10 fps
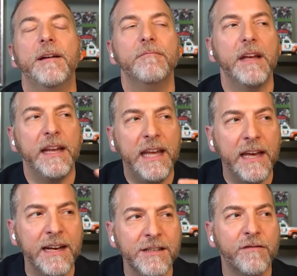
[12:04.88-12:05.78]
He
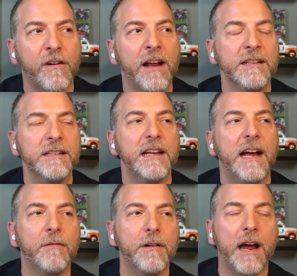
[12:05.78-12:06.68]
and his friends,
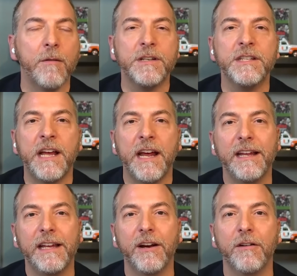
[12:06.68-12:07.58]
I would
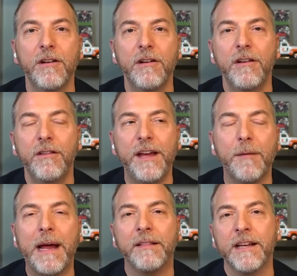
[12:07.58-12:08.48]
say, think
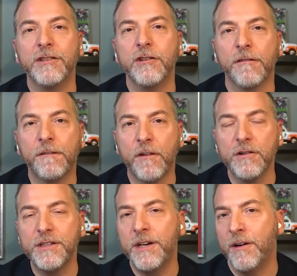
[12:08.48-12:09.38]
about this. Your
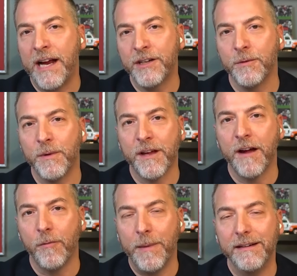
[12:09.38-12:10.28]
first interaction with
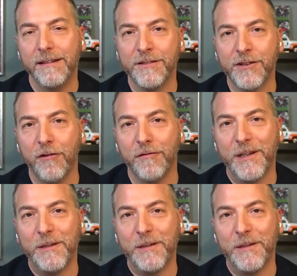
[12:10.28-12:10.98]
government is COVID.